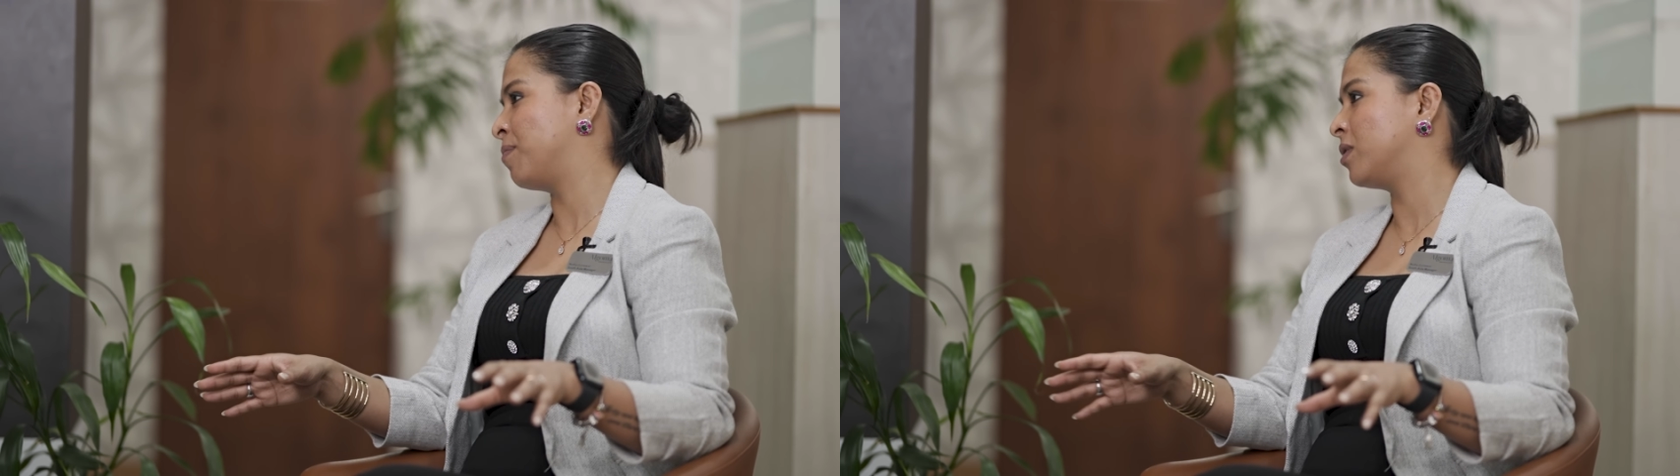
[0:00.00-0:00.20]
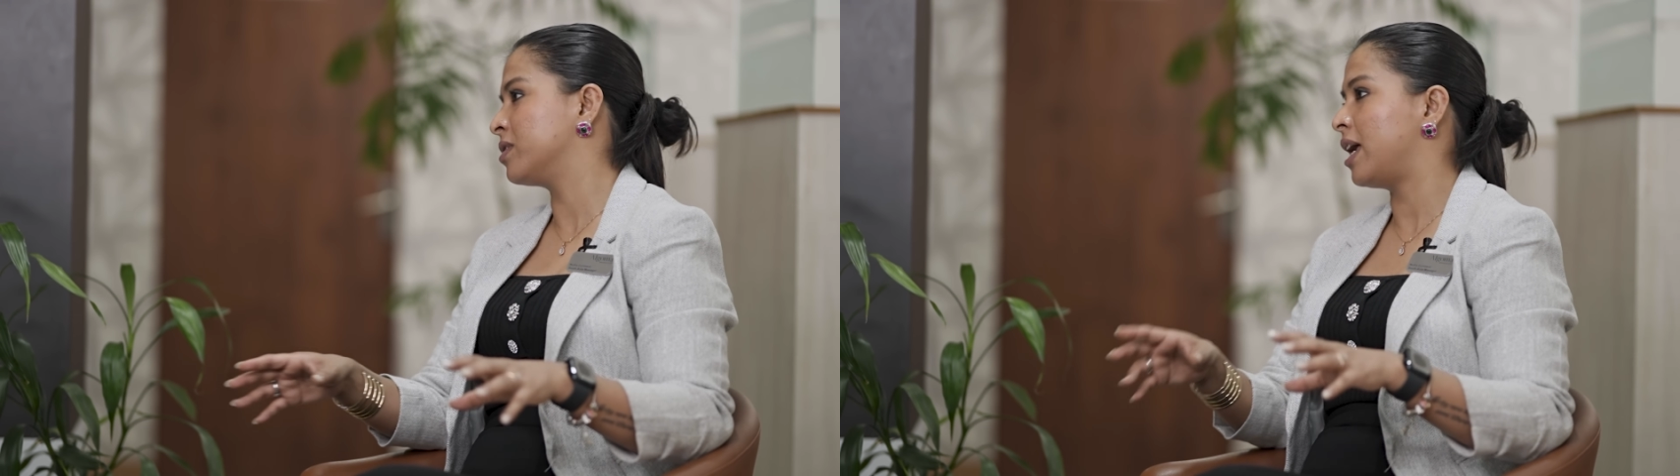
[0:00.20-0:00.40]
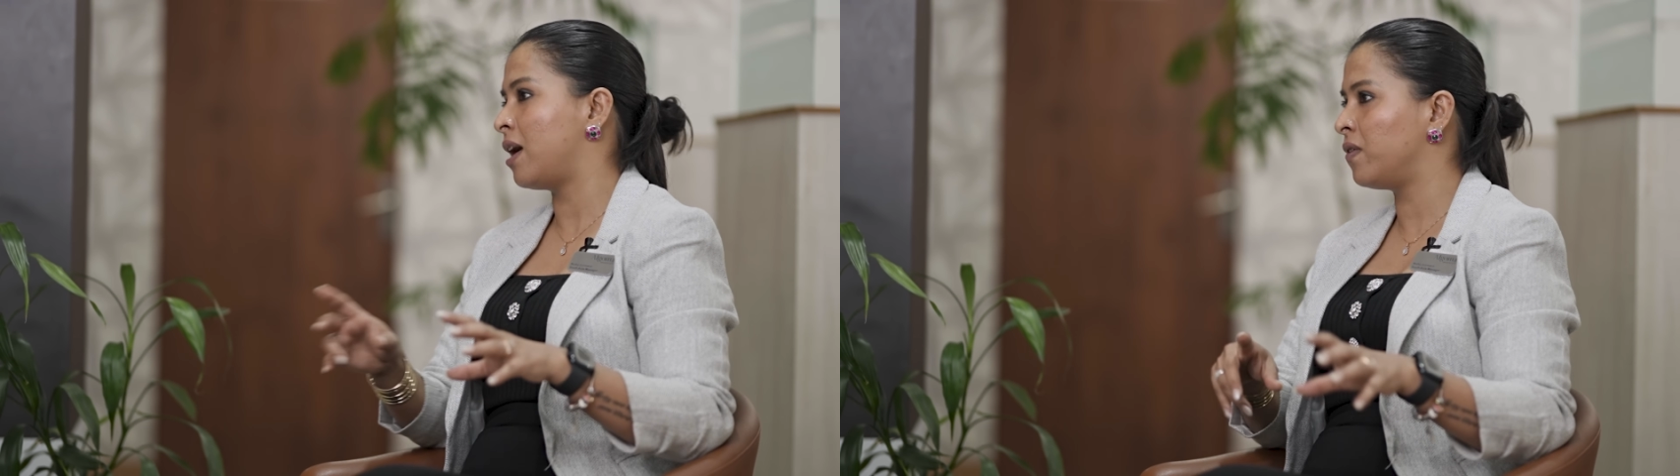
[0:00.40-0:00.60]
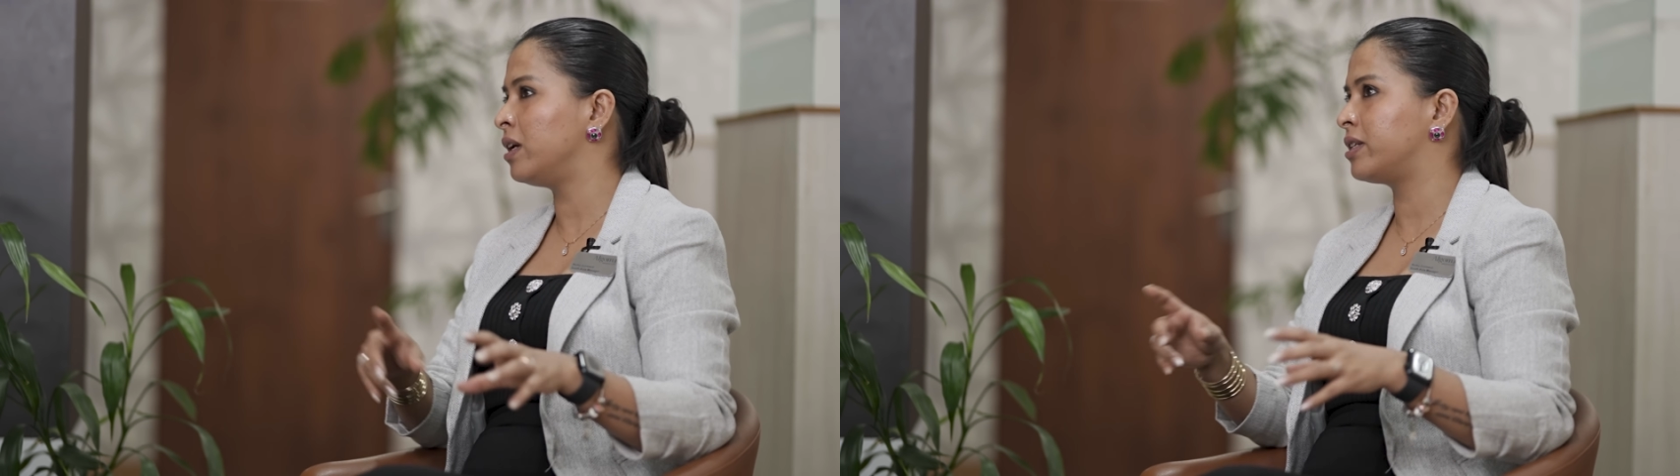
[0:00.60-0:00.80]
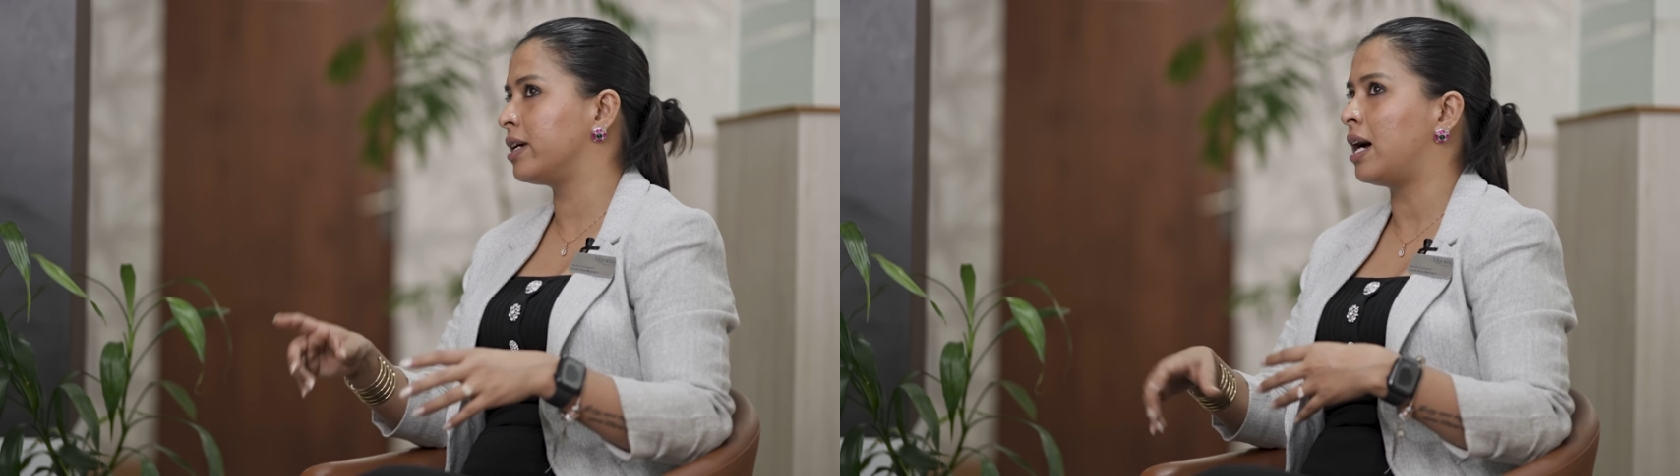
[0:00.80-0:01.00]
because every
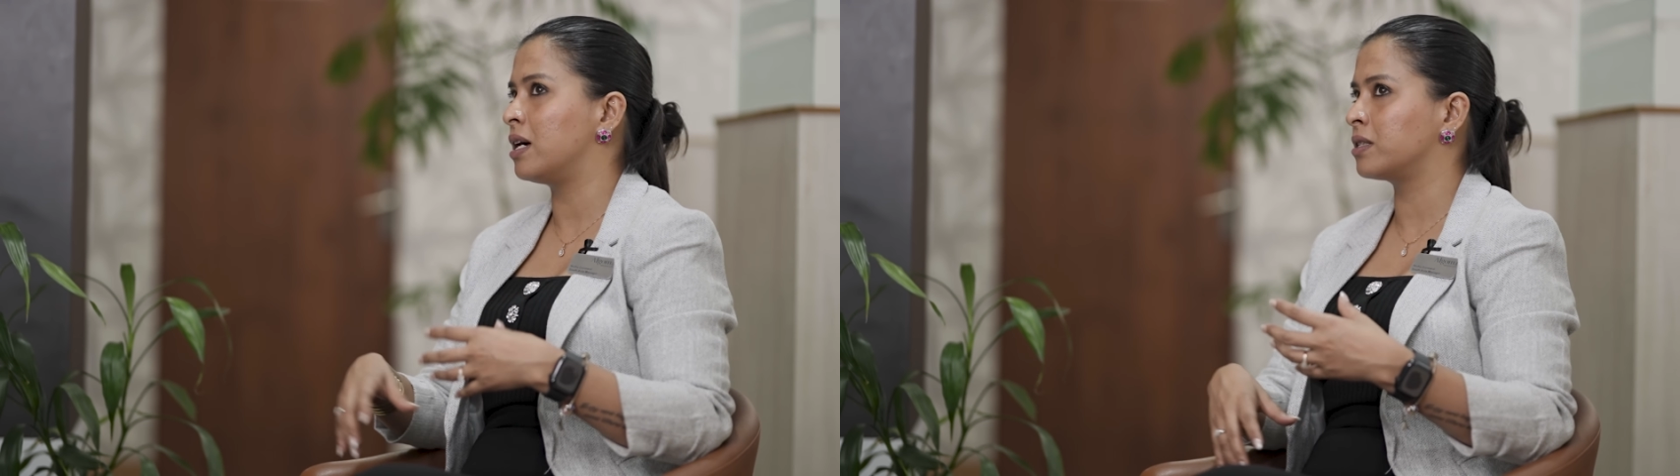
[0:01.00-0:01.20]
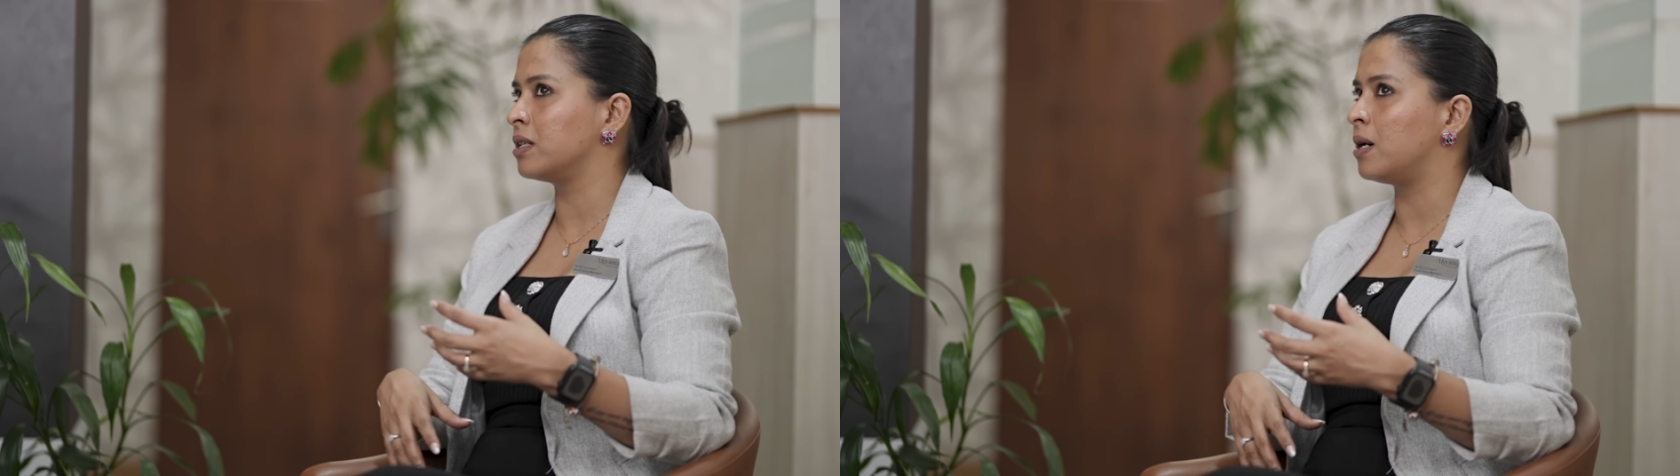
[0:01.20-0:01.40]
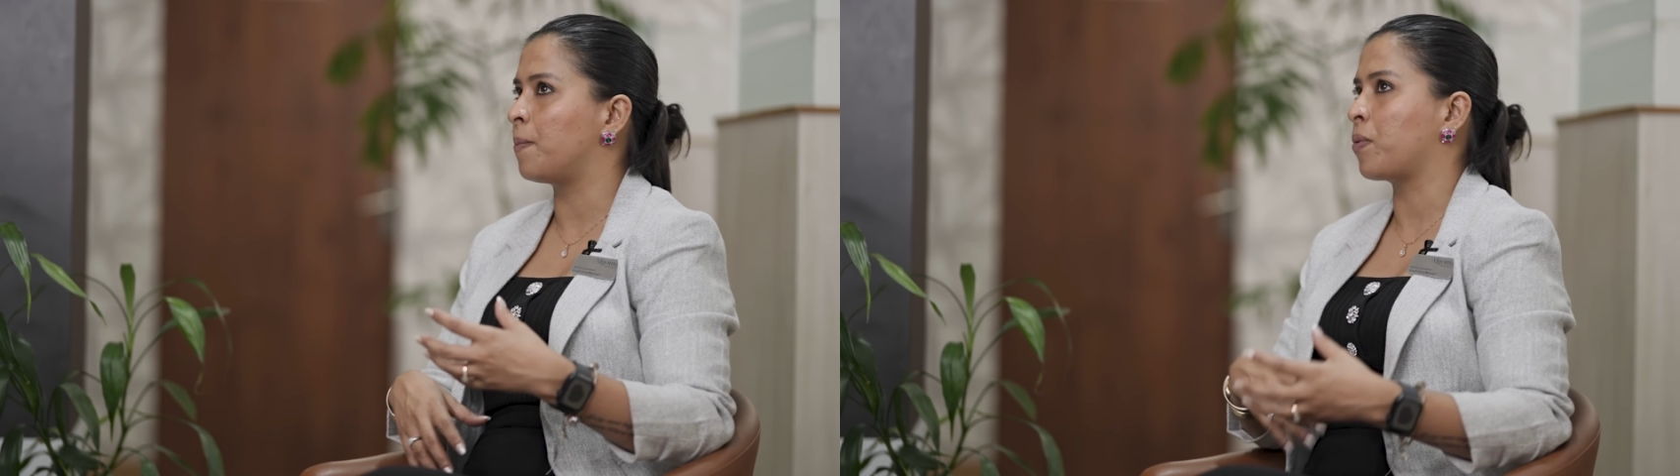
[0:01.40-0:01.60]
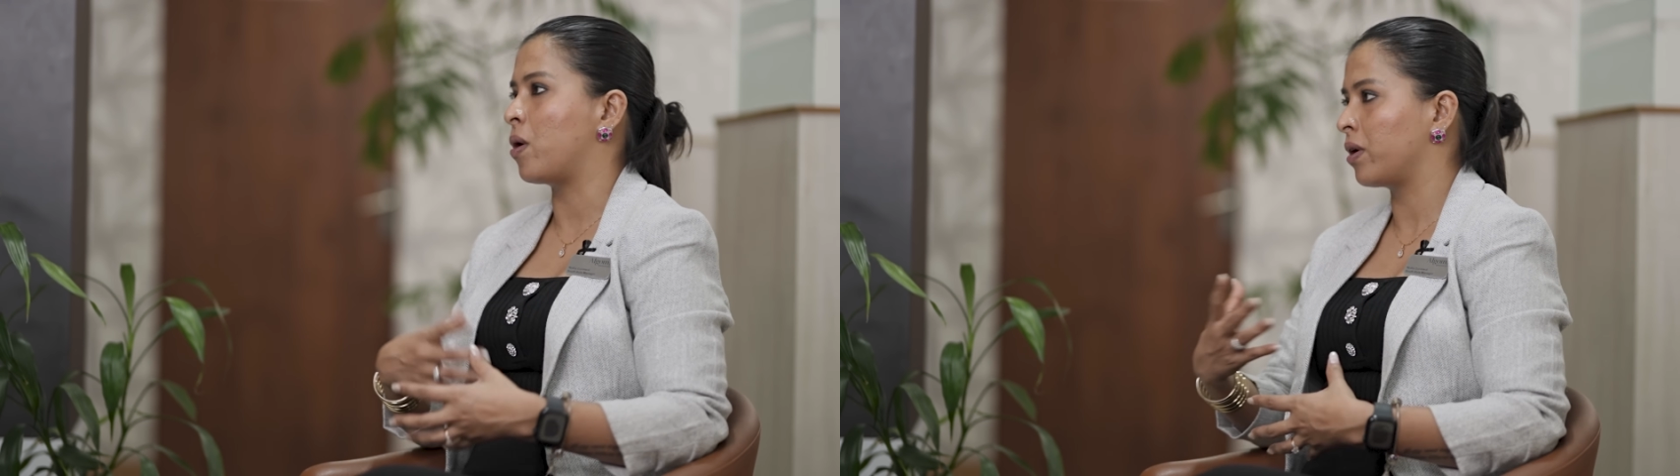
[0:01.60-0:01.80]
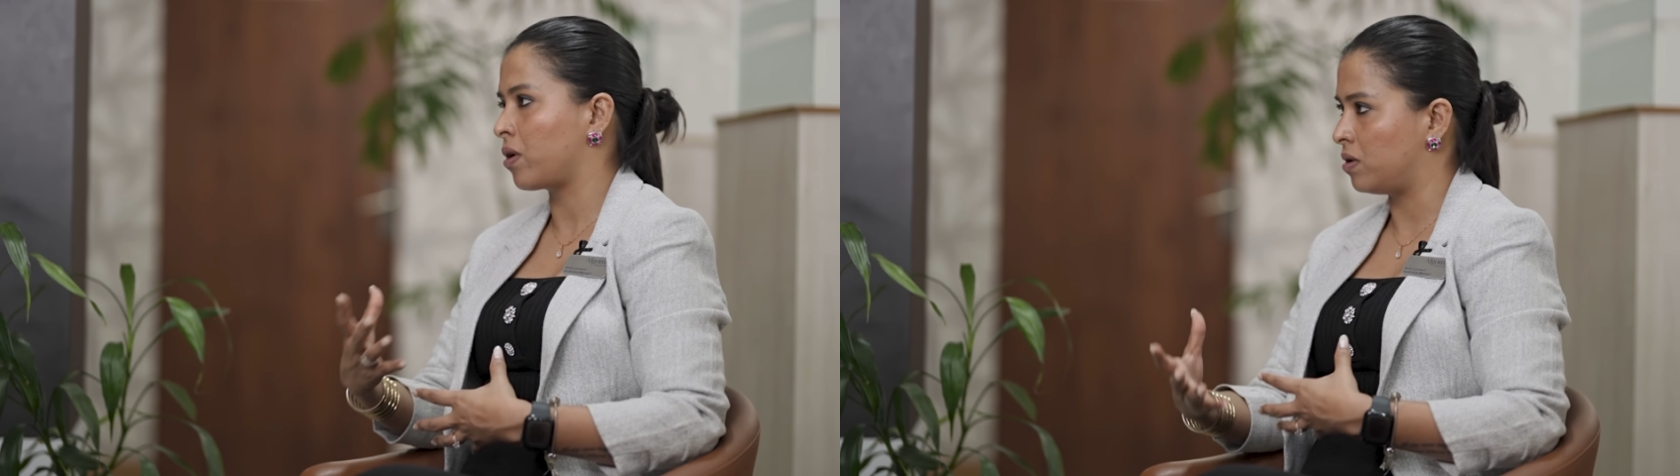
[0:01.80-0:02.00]
intake has a
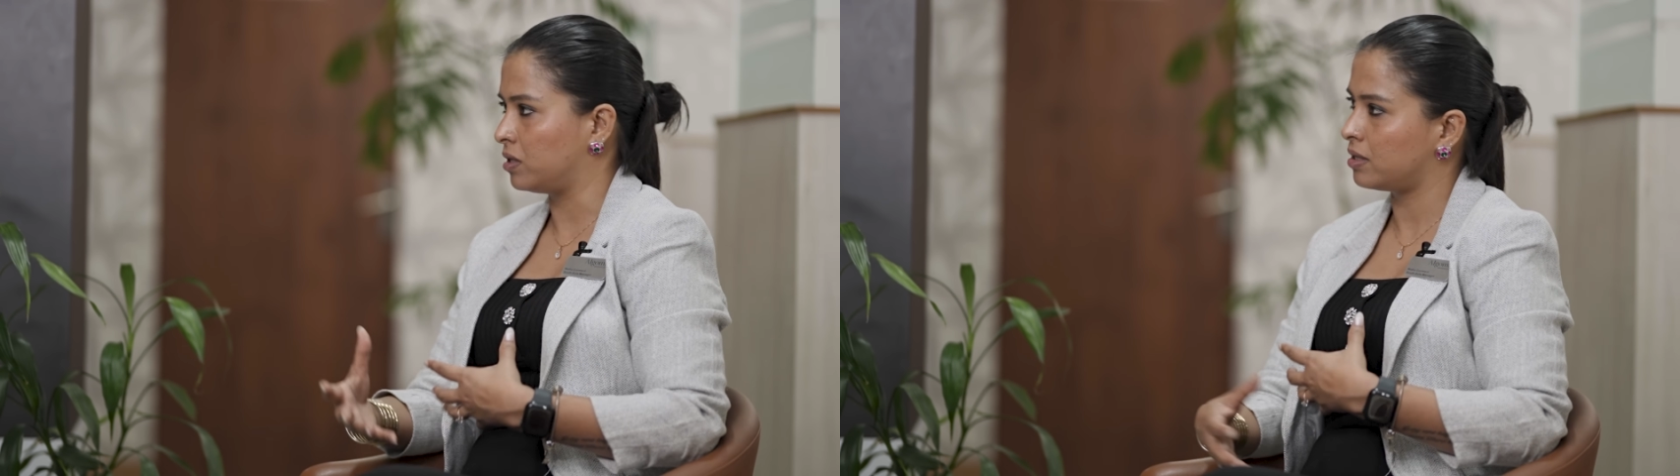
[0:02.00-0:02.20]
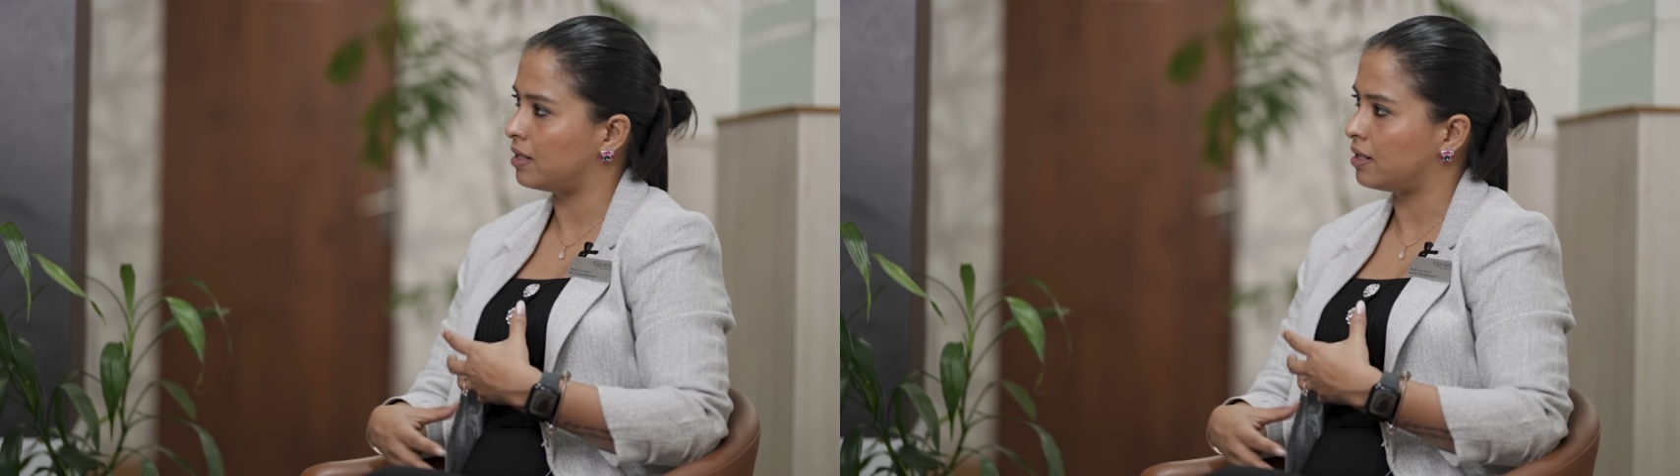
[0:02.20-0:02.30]
pro and cons,